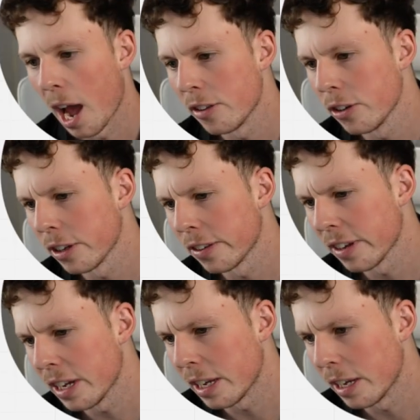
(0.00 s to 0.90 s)
as you can
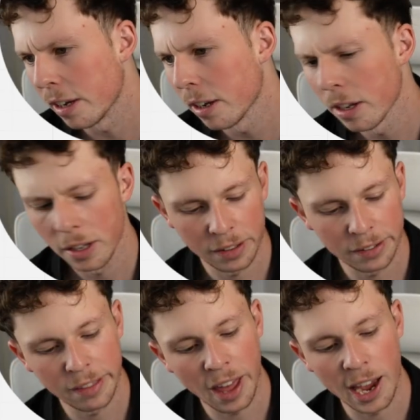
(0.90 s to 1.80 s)
see here, this is
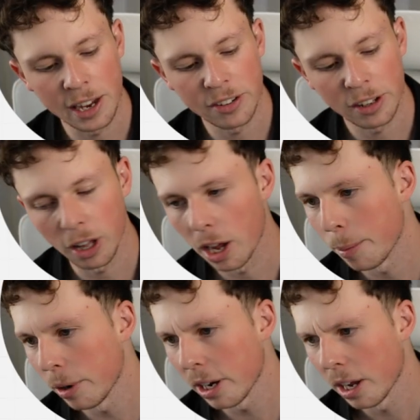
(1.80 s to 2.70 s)
the HeyGen
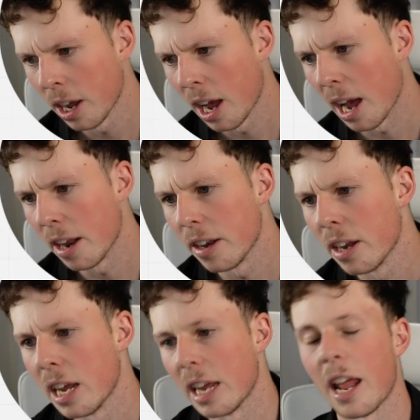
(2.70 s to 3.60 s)
library, and
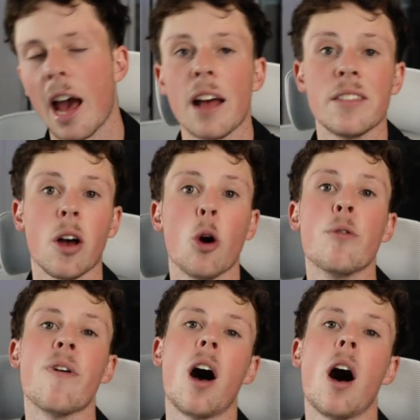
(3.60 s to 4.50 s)
it has
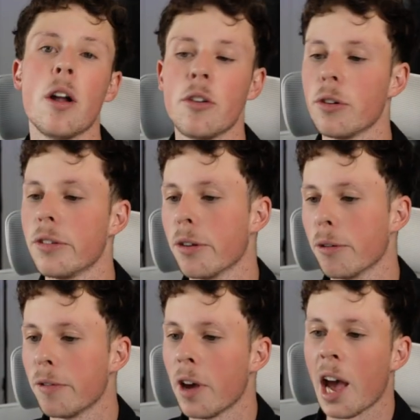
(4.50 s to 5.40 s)
over hundreds
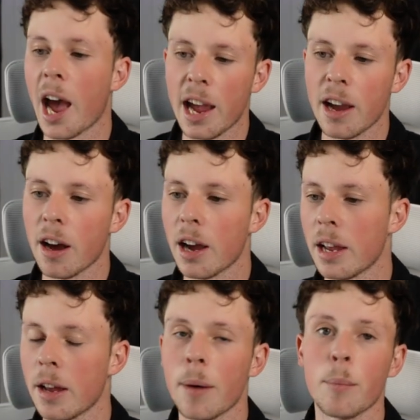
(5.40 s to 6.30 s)
of AI,
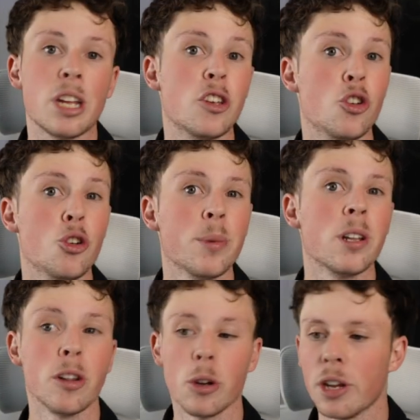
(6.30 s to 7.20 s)
but
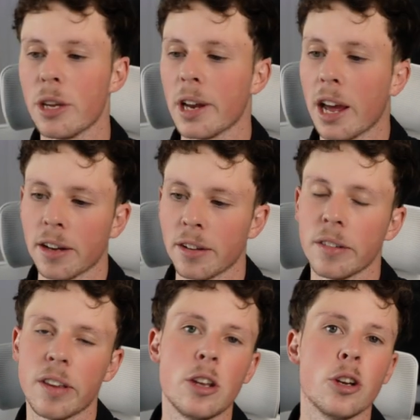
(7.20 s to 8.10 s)
human looking actors
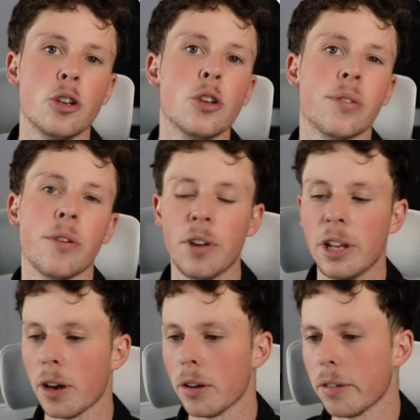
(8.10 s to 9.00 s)
that you can use for
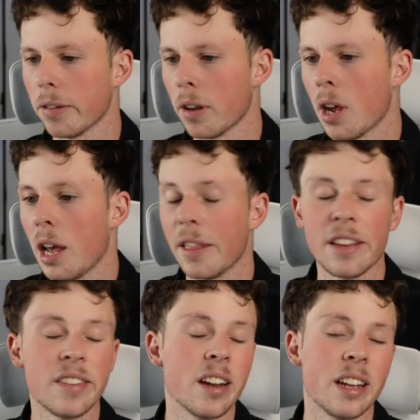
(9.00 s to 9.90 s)
videos. They
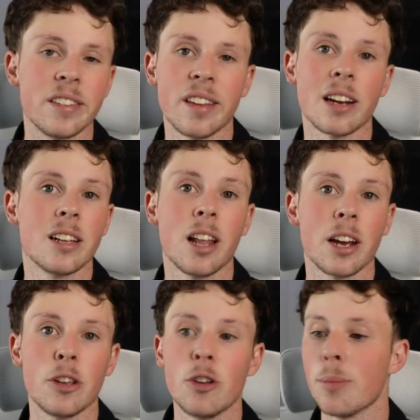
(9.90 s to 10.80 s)
sound exactly like a
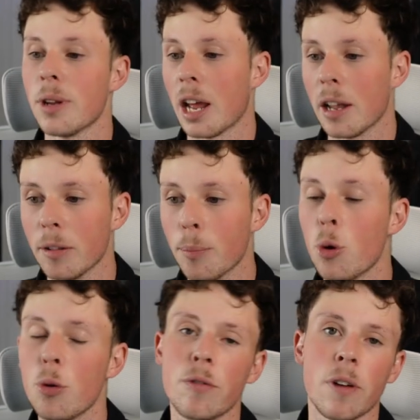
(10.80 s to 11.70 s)
human and
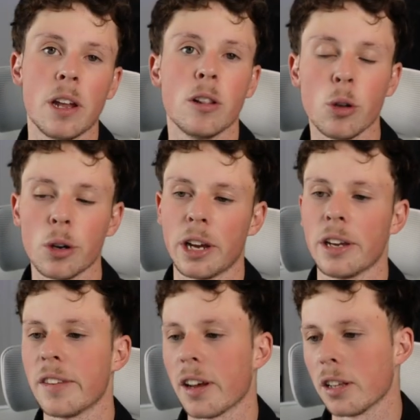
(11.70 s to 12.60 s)
move and look
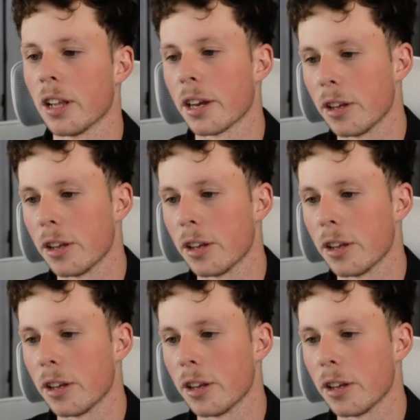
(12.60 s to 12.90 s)
exactly like a